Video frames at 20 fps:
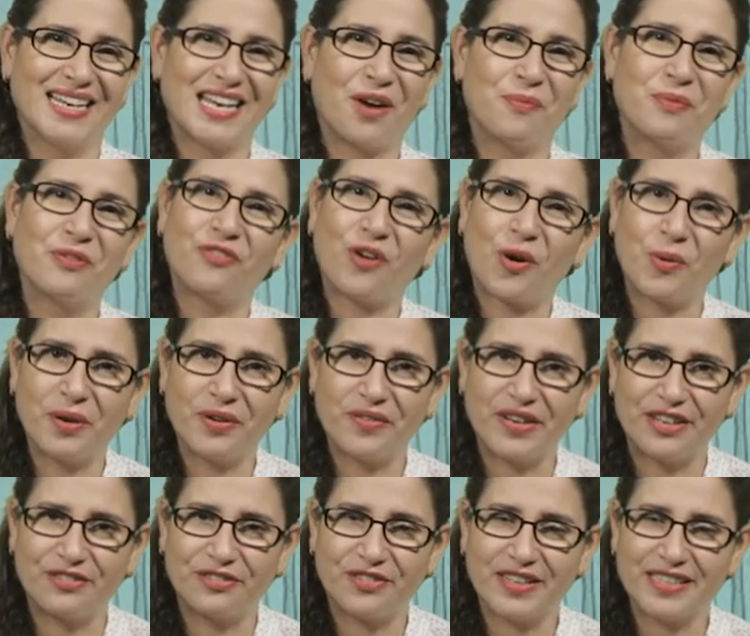Now, before we
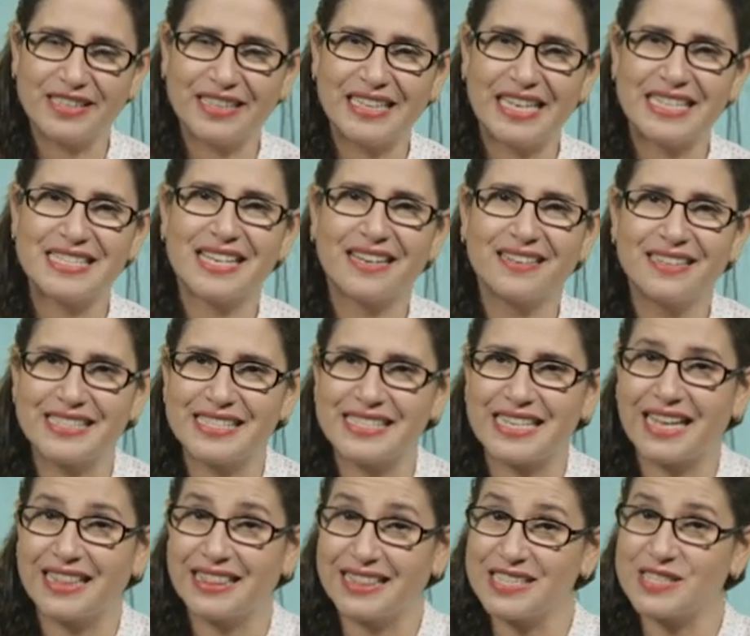read further, let's
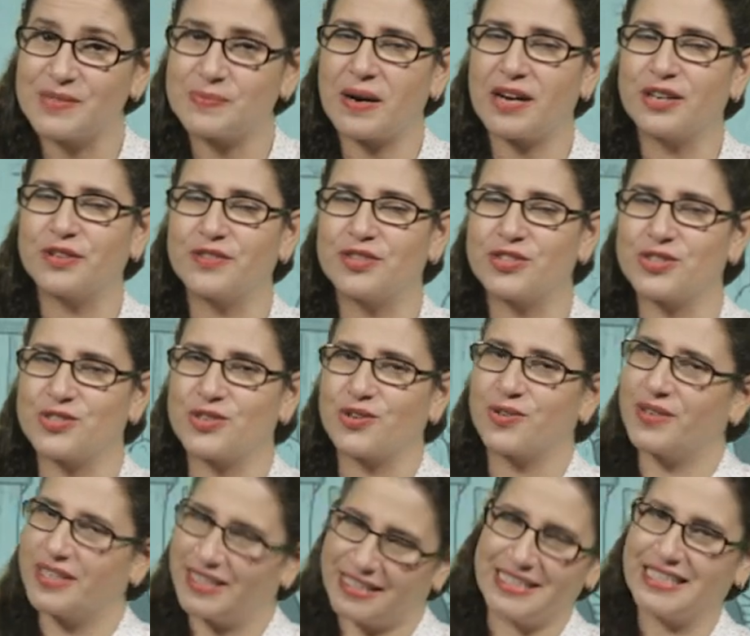understand this part of the
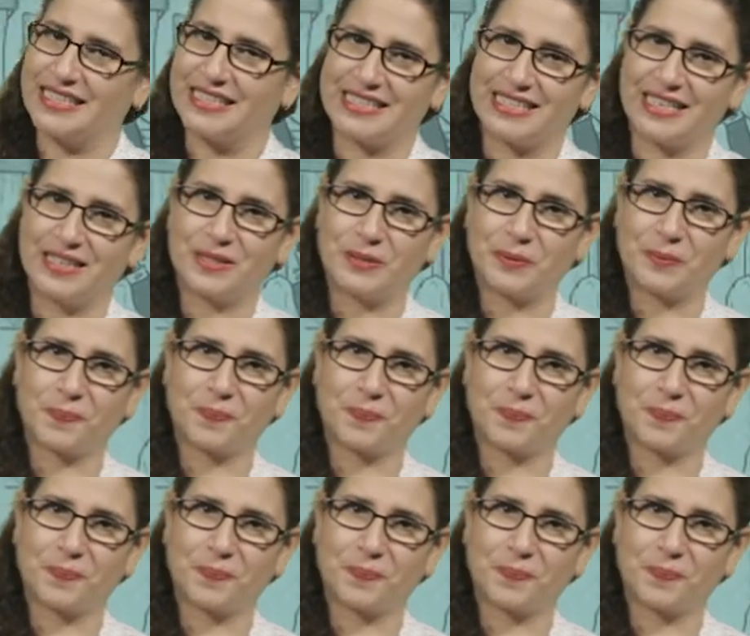story in detail.